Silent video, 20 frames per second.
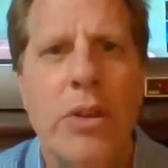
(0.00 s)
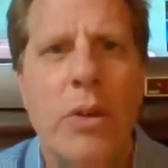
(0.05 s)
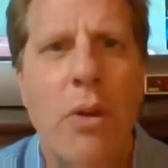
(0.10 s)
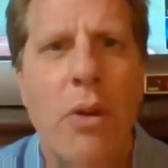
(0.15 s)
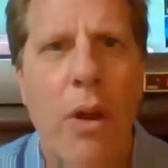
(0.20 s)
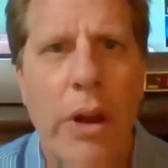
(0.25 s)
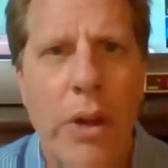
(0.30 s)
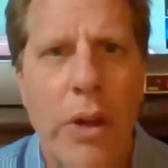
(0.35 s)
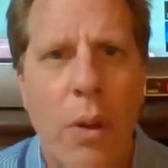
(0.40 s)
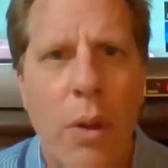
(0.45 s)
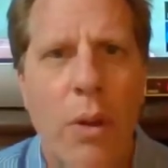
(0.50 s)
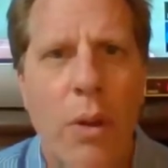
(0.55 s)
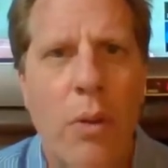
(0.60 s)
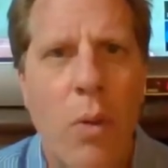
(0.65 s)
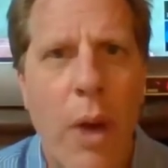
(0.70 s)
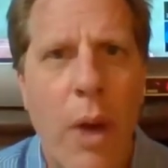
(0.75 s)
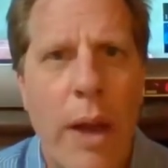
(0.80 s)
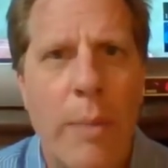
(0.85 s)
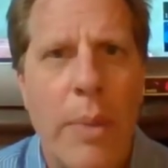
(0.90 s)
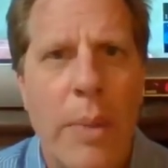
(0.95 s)
You already know
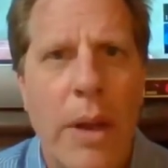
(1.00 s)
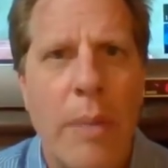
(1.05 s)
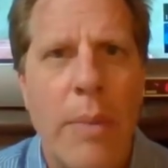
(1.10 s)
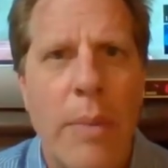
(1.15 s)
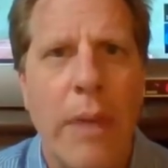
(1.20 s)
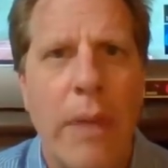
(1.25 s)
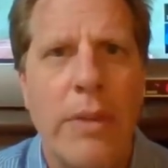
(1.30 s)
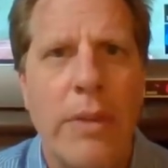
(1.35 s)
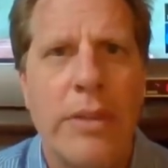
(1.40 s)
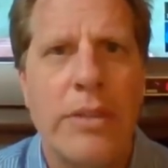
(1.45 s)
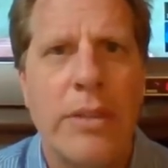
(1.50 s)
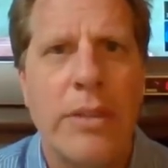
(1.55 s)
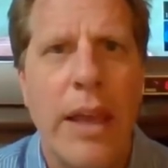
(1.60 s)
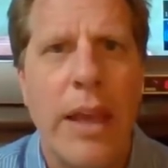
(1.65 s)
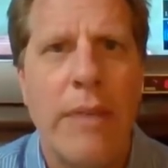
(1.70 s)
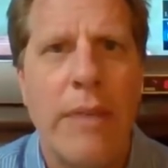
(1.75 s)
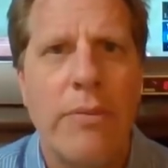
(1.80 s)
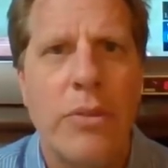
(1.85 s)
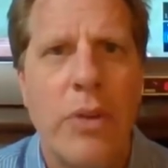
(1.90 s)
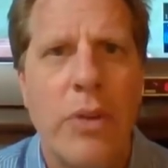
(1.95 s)
quite a bit about the
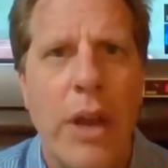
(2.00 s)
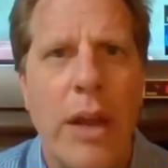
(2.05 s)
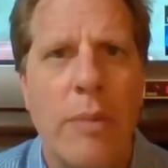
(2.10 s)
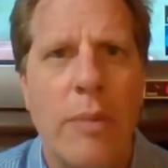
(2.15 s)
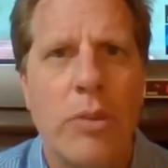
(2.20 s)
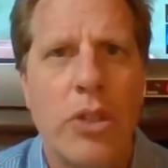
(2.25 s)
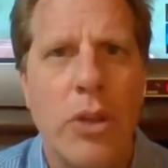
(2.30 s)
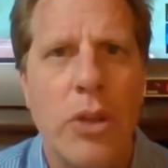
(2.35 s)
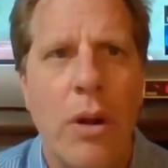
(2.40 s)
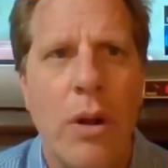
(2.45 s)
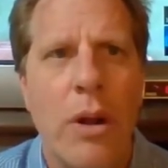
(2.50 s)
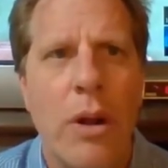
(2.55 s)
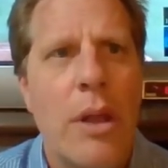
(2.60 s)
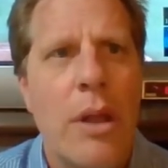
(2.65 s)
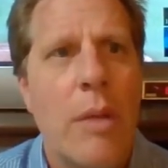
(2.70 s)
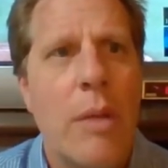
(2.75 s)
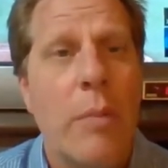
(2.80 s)
slave trade, I'm sure,